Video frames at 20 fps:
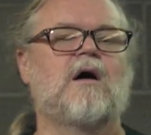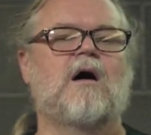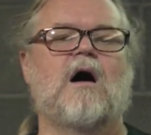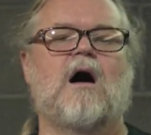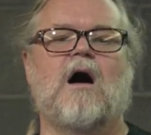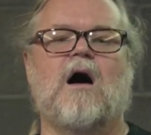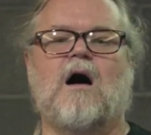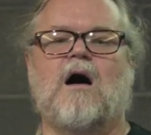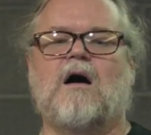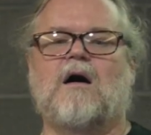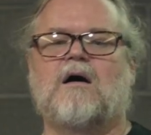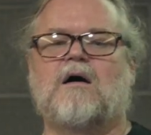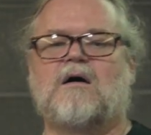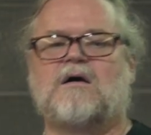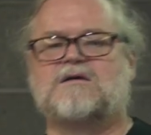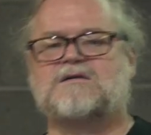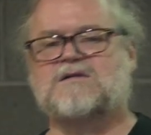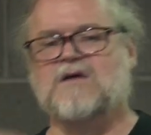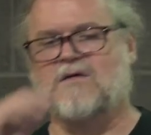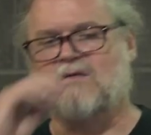Uh,
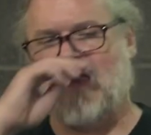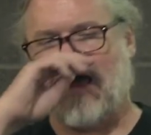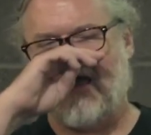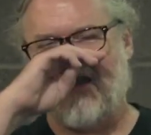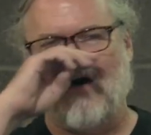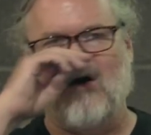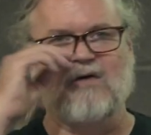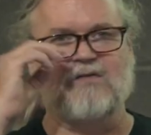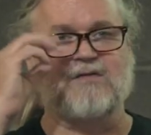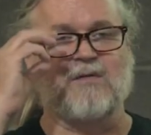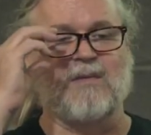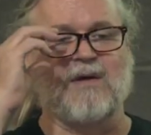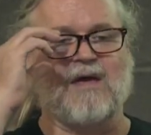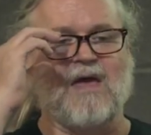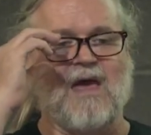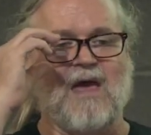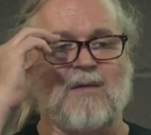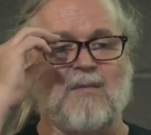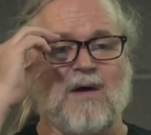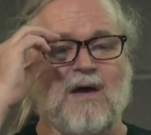so that also
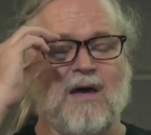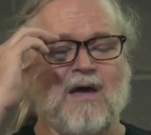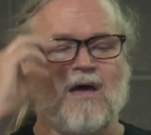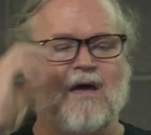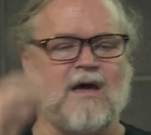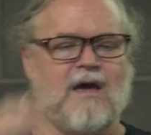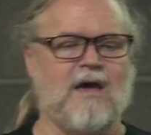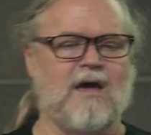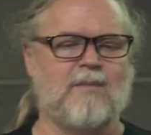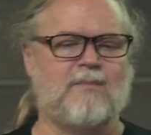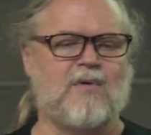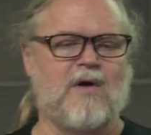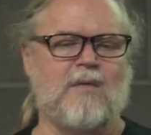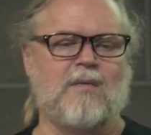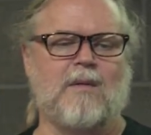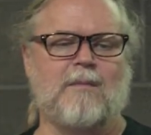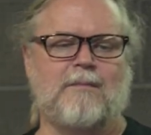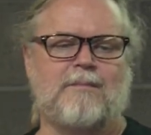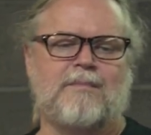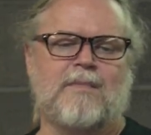became a, a
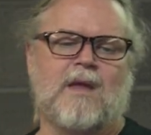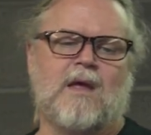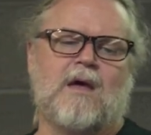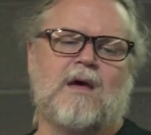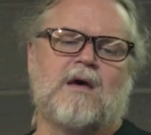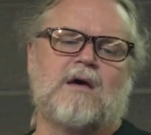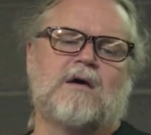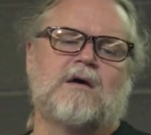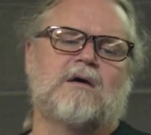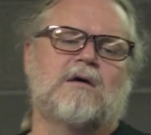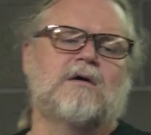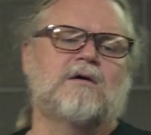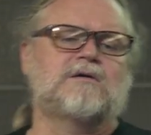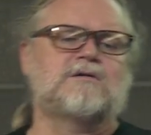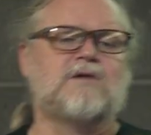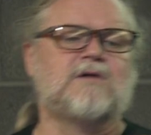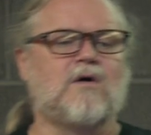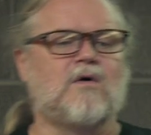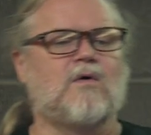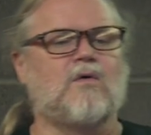problem.
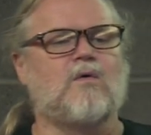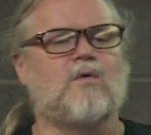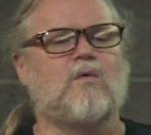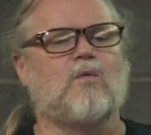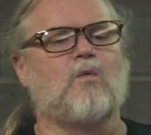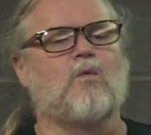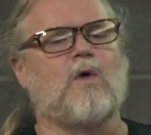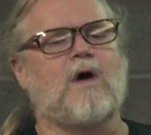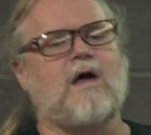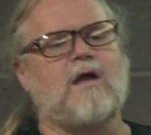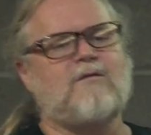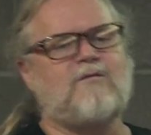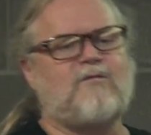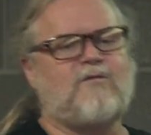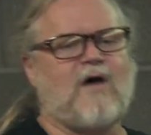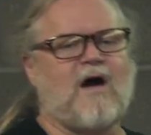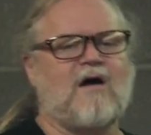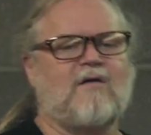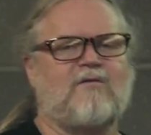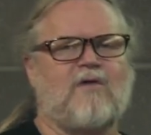So when
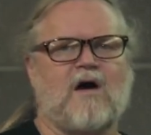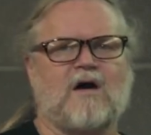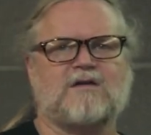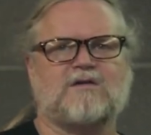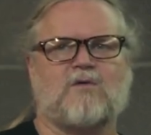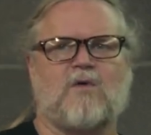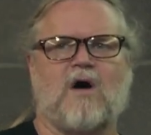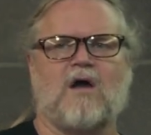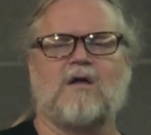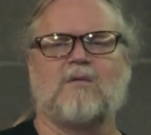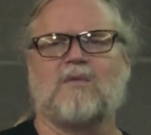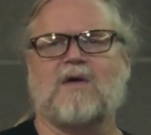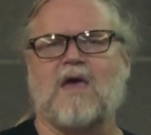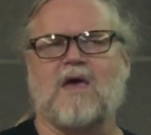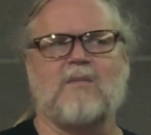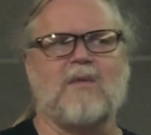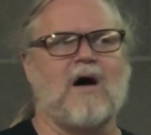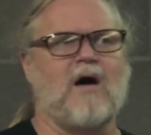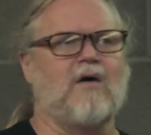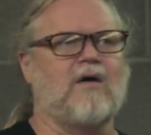Firefox Quantum
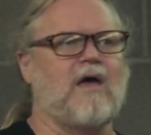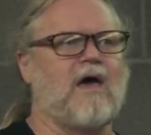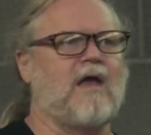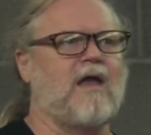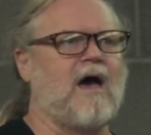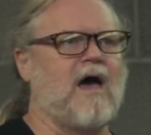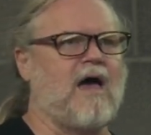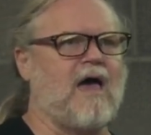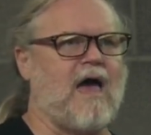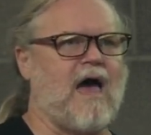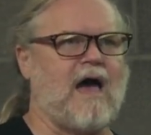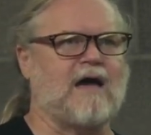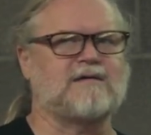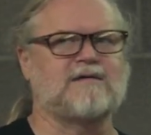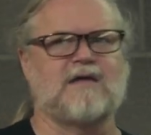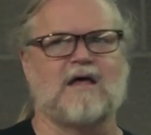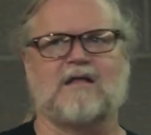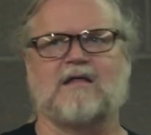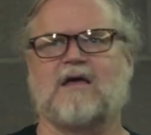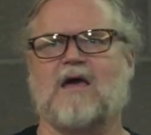came out and I
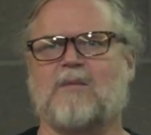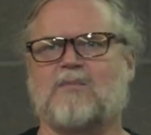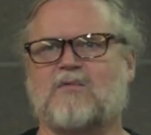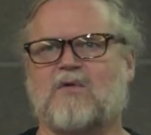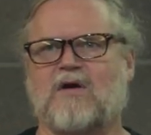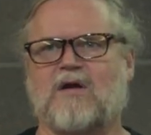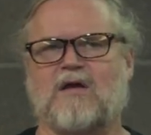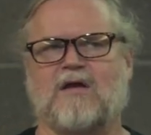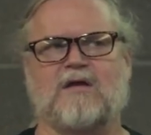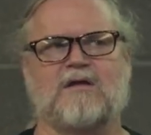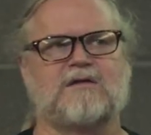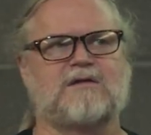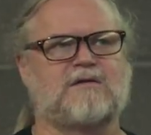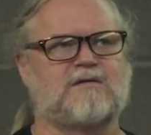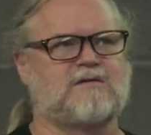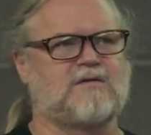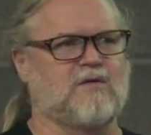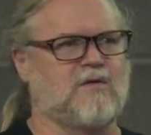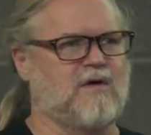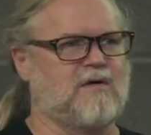accidentally upgraded it
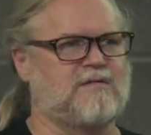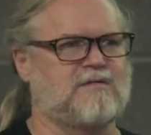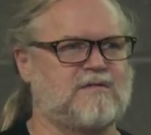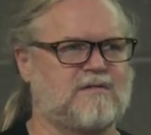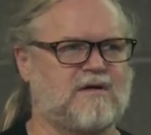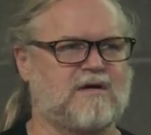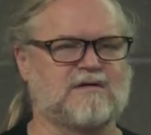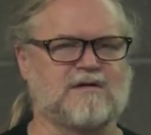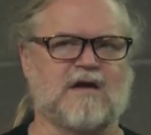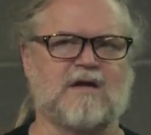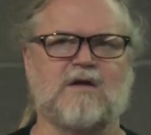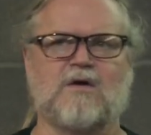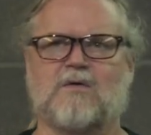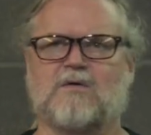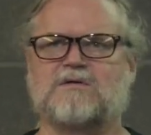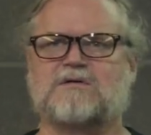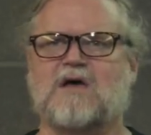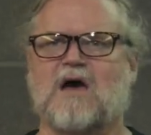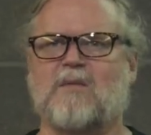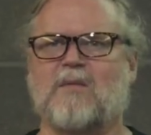to it because I knew it
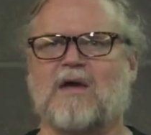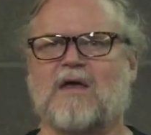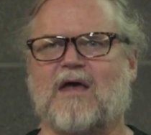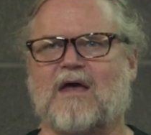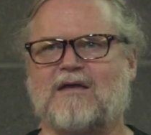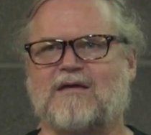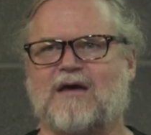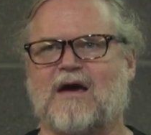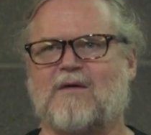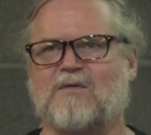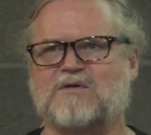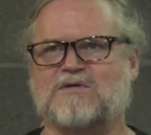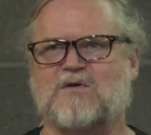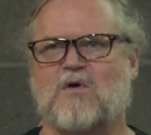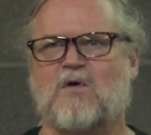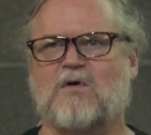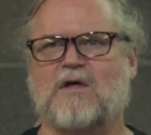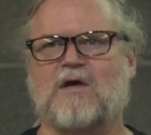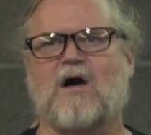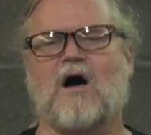was coming and I, I, was
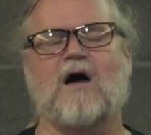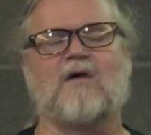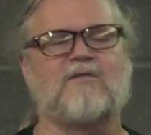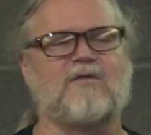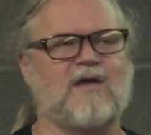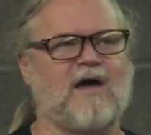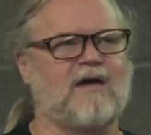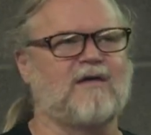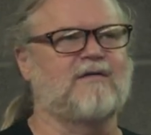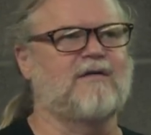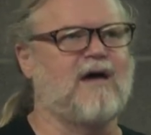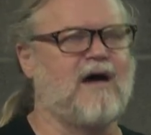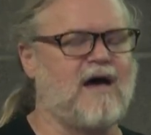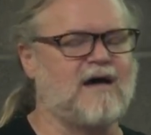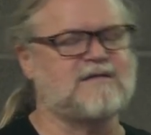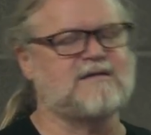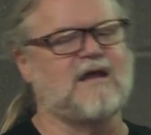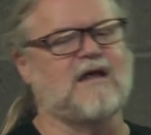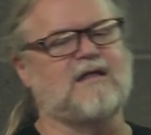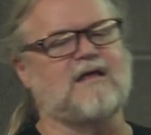holding off and I
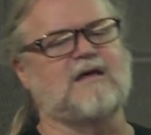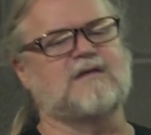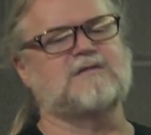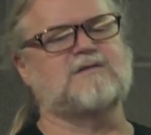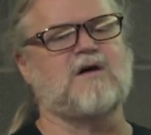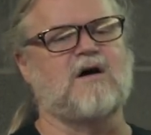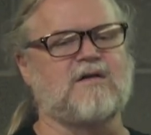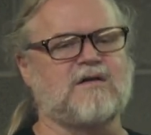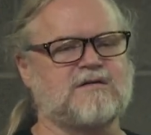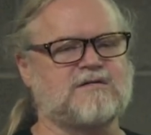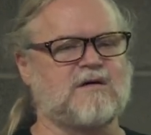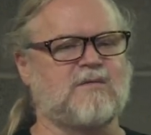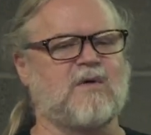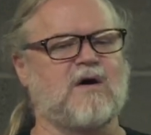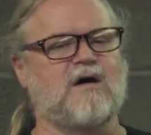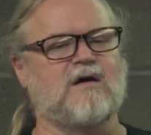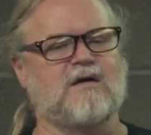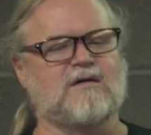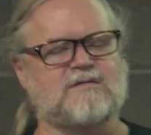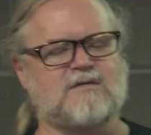accidentally installed it
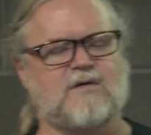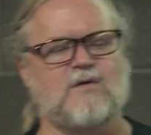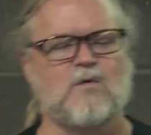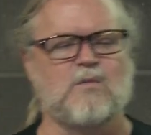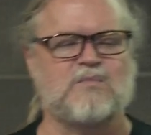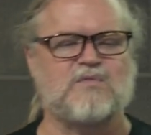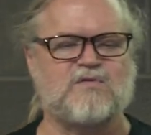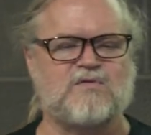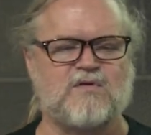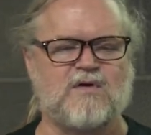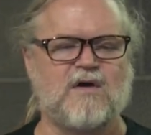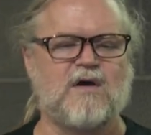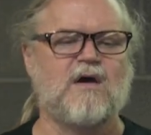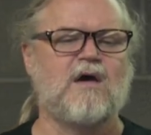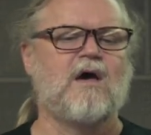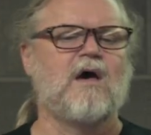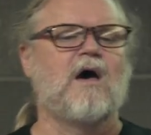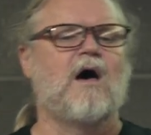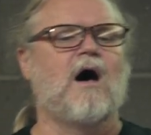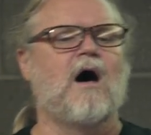somewhere and I was like, oops,
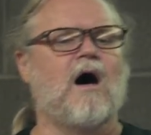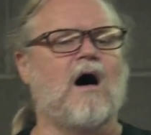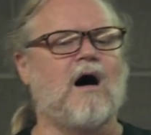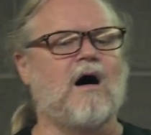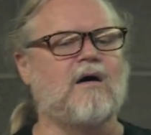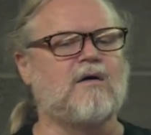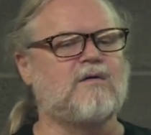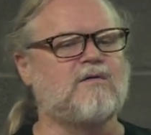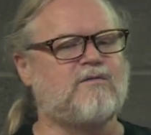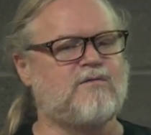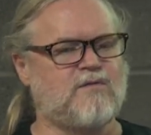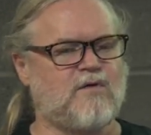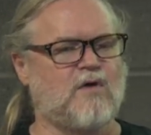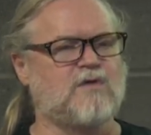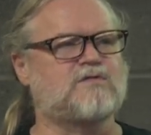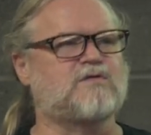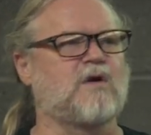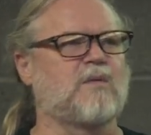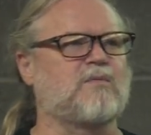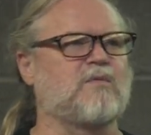uh,
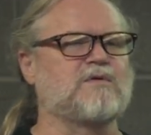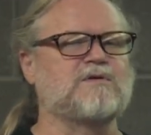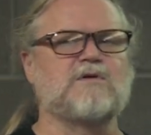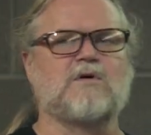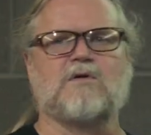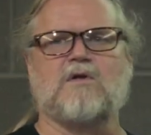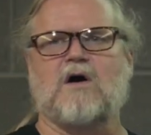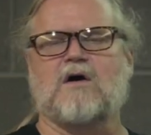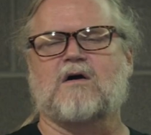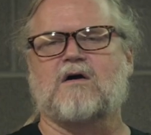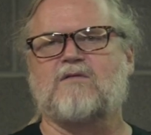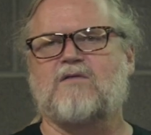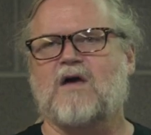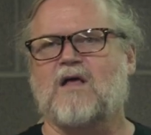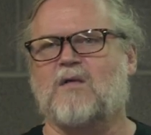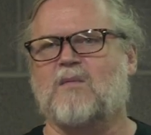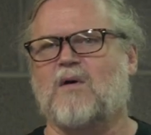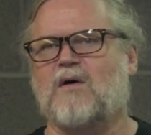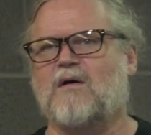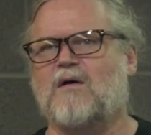NoScript was no longer
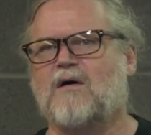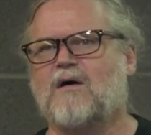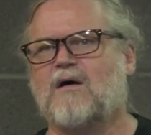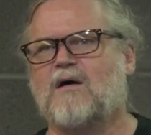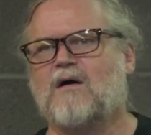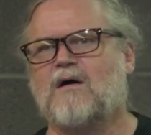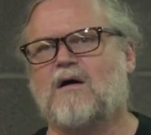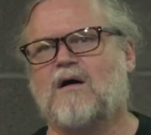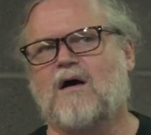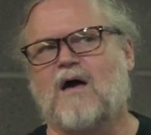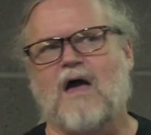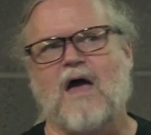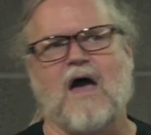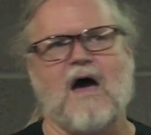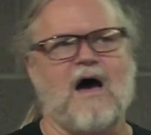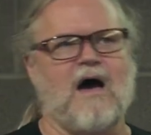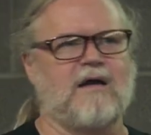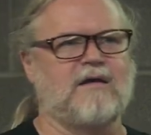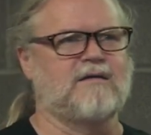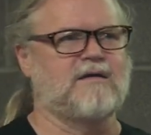available.
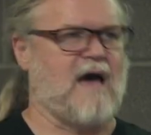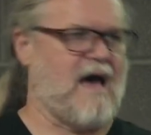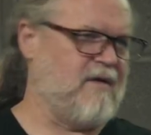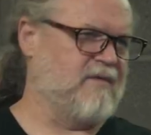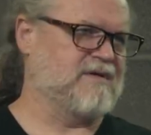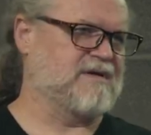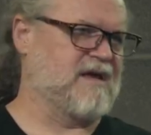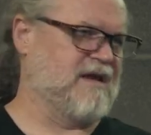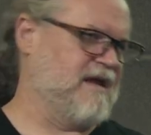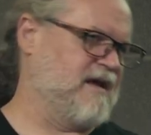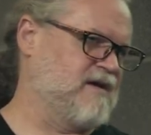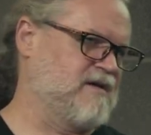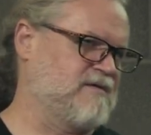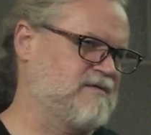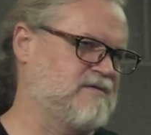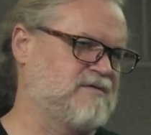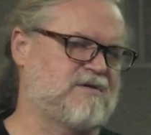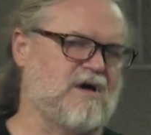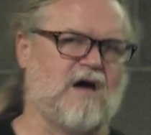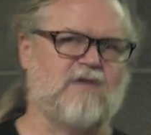And I was getting
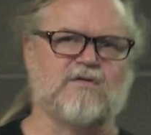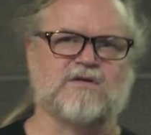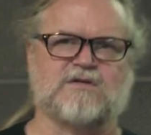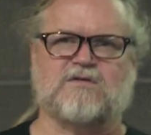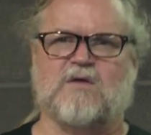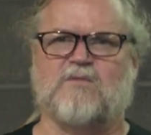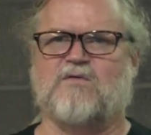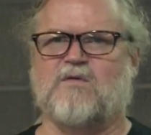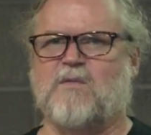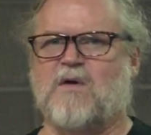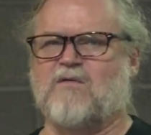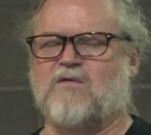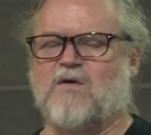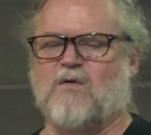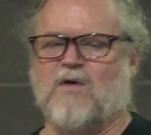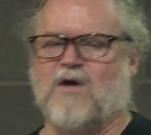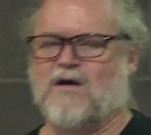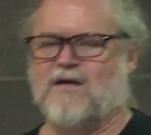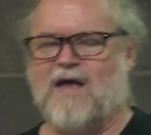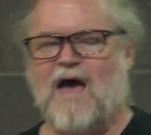JavaScript from
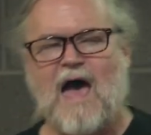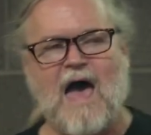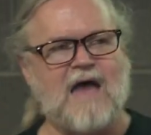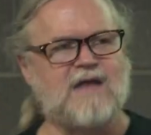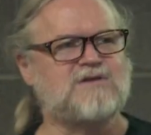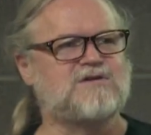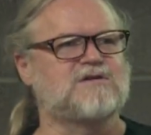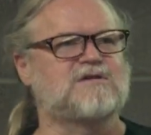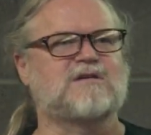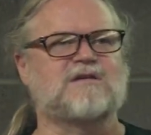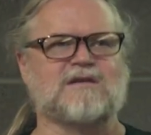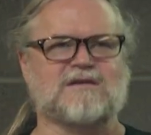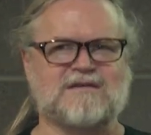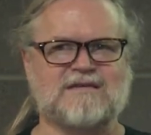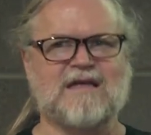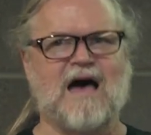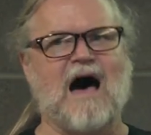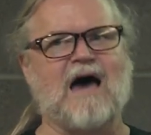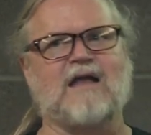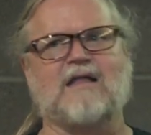everywhere and that just is
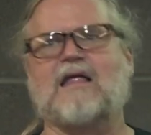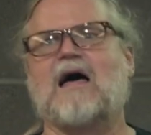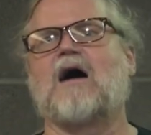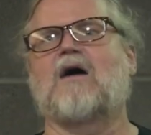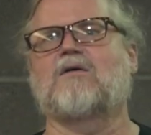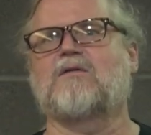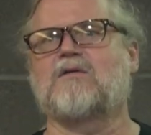not allowed.